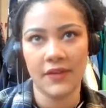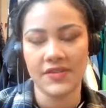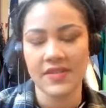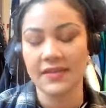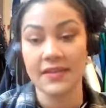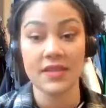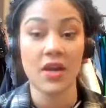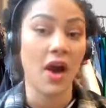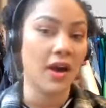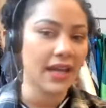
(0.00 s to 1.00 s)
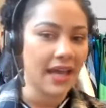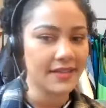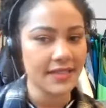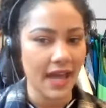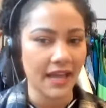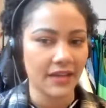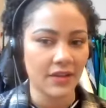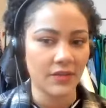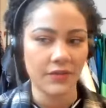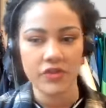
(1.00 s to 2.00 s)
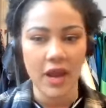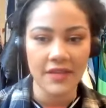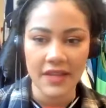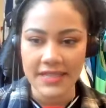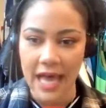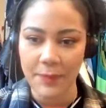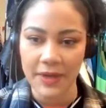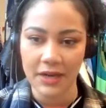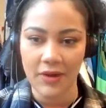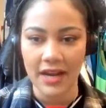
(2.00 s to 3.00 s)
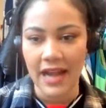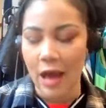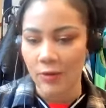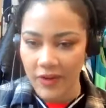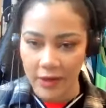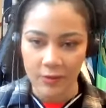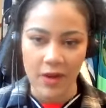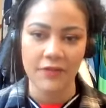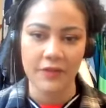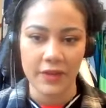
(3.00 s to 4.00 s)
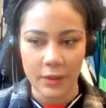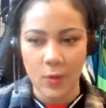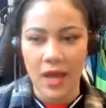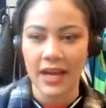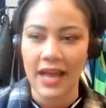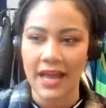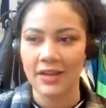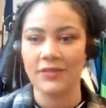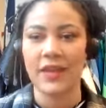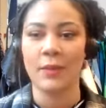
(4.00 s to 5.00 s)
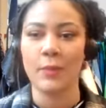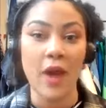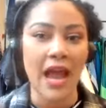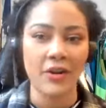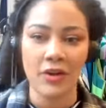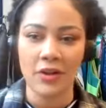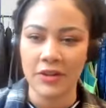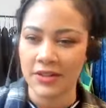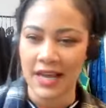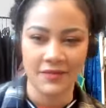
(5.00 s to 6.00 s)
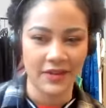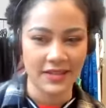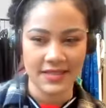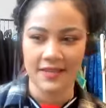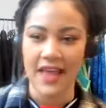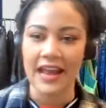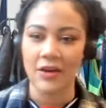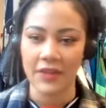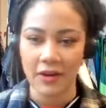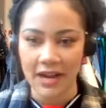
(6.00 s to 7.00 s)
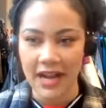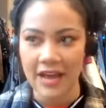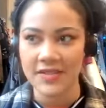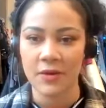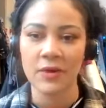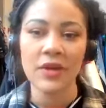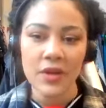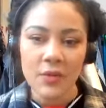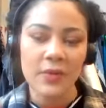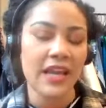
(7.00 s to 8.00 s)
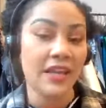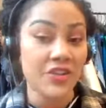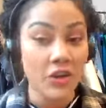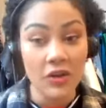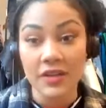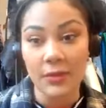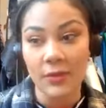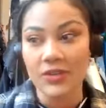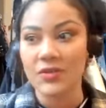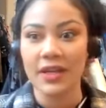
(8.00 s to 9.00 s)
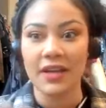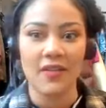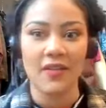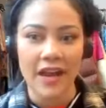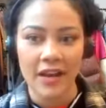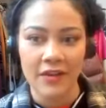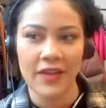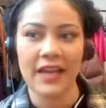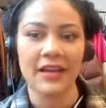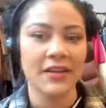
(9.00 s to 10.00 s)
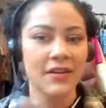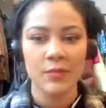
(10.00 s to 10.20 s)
there's like this coquette kind of trend that's happening right now, very ruffly white, kind of like bridal, you're kind of like seeing that out there right now. So internally, we're doing a lot of like